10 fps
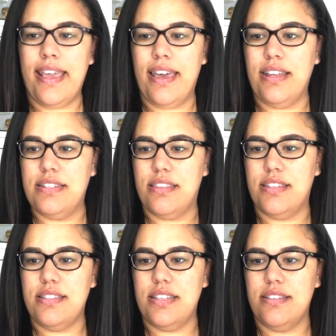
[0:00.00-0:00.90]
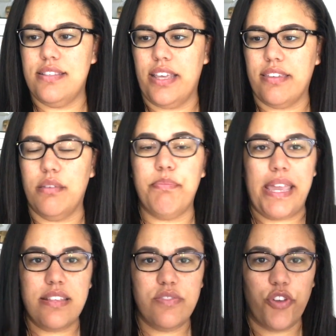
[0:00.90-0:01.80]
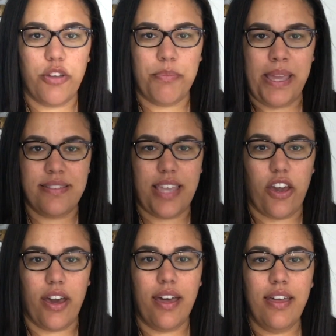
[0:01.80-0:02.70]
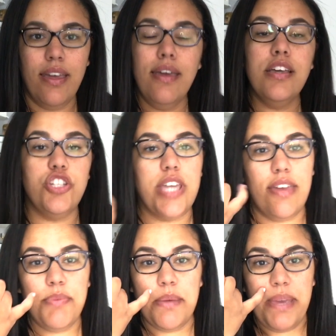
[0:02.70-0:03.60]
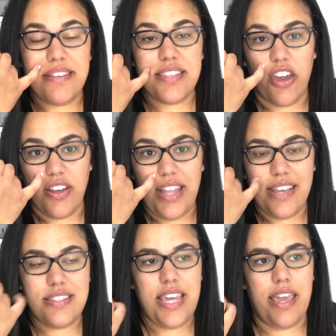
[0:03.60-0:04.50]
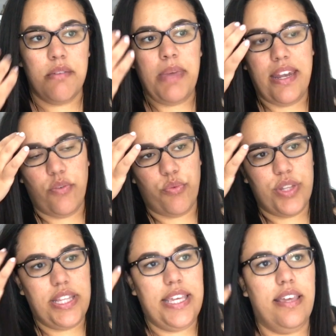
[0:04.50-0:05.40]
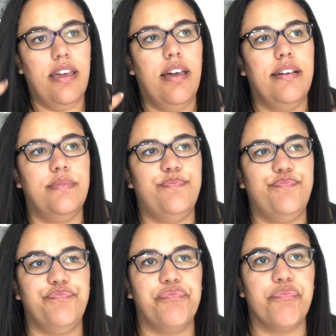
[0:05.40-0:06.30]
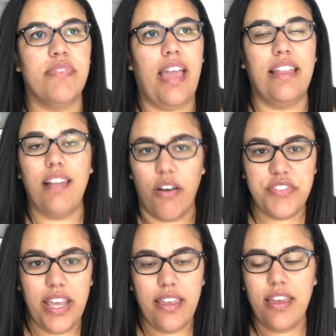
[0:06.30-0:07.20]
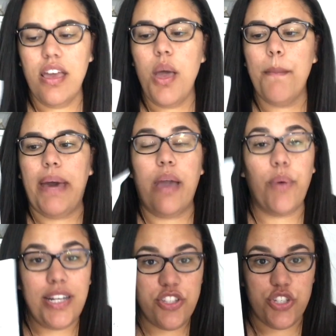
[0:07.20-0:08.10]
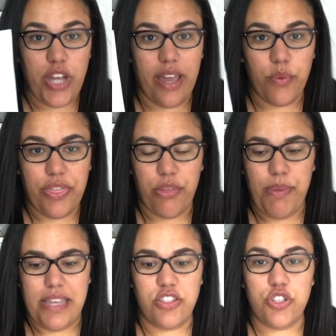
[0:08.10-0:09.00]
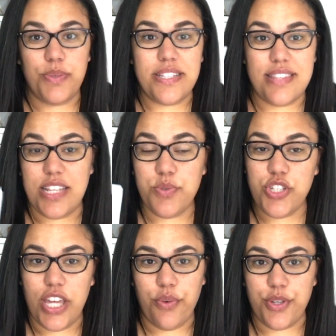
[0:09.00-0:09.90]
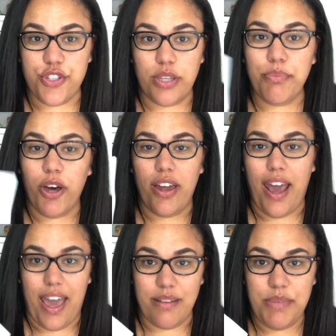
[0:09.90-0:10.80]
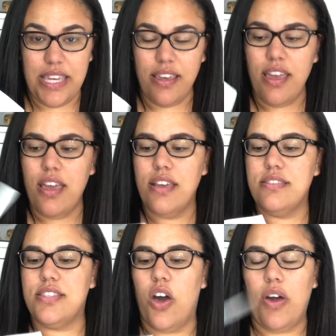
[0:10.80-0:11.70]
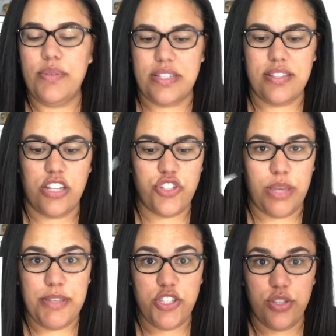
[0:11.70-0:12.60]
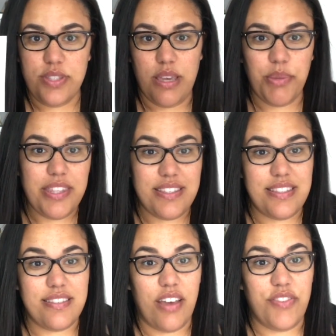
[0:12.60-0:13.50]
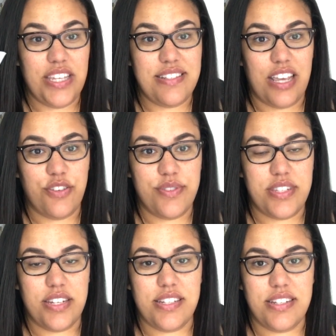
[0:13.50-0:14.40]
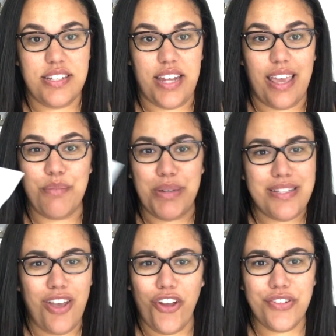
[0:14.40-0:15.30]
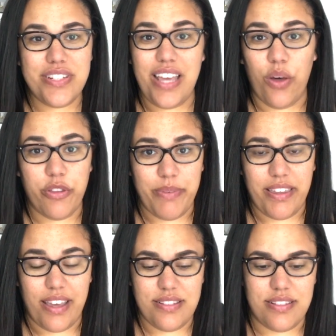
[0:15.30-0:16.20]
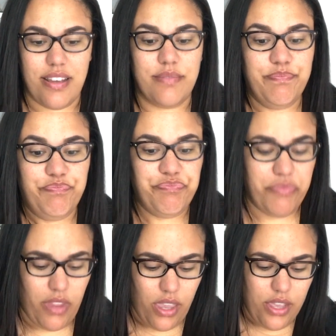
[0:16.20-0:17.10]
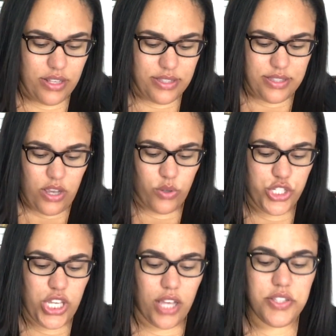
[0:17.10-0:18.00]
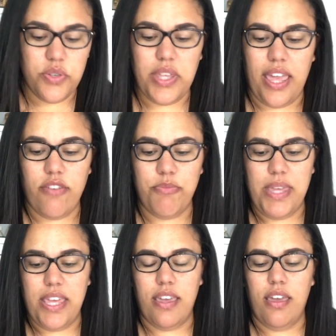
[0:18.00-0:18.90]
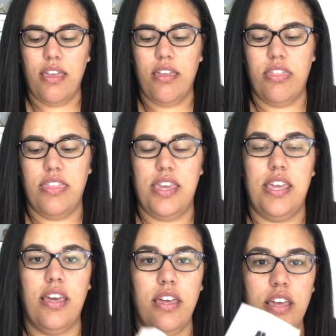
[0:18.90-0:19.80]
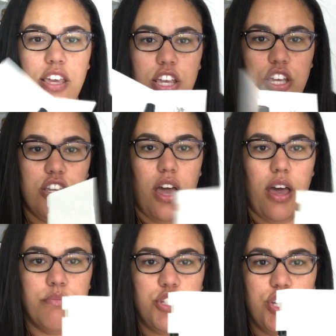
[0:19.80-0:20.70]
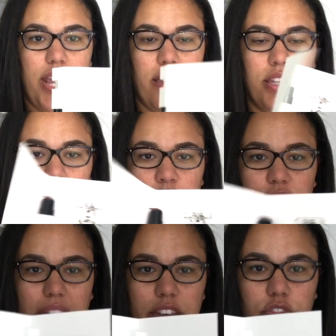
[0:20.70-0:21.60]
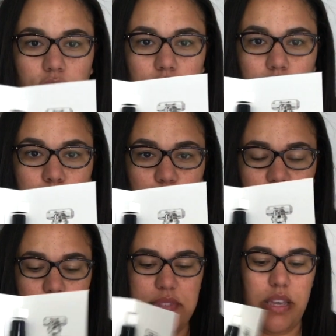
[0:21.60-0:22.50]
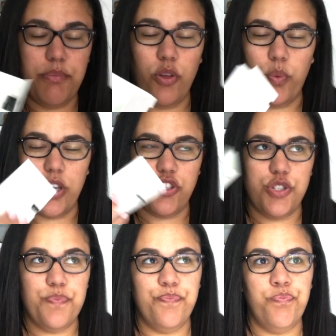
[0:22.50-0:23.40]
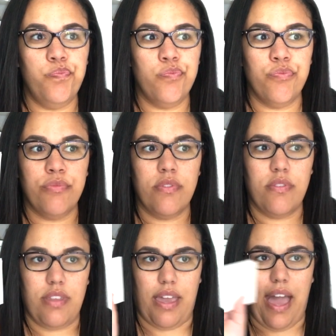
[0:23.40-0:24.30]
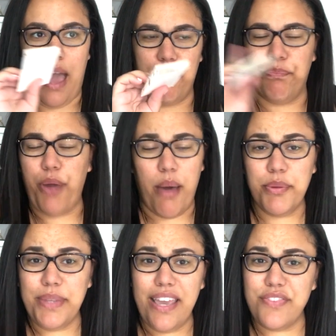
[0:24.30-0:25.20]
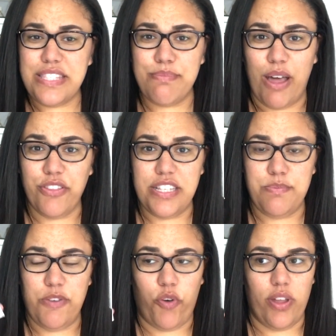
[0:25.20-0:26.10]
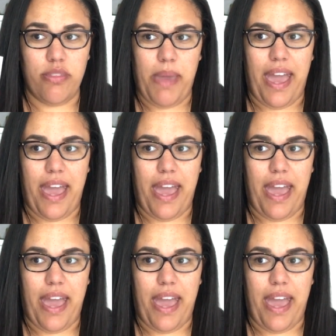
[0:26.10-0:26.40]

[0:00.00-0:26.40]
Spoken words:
and this is like the base for your mascara. She gave me a mascara last time and it really, I loved it, but I wanted to try it with the base too because that's what she had originally put on me. So I was excited. She gave me 2 samples of these. I used it today, but it's hard to tell with my glasses on. So she also gave me the Chanel No. 5 perfume sample, which I probably have smelled this before in the